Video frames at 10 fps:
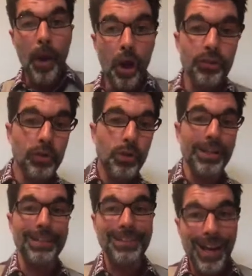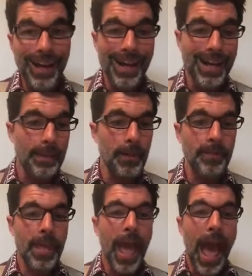also going to time
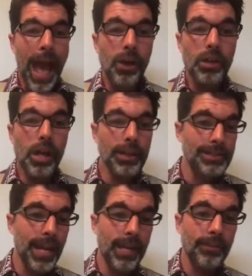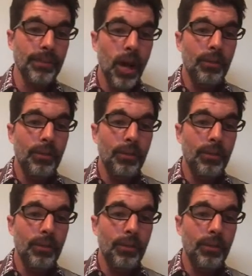how long it takes